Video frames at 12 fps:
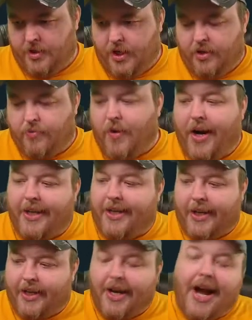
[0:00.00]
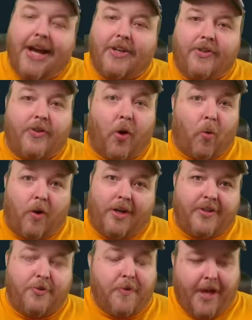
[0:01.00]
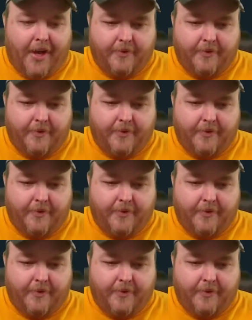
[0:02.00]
Reinkin, I don't want to do that.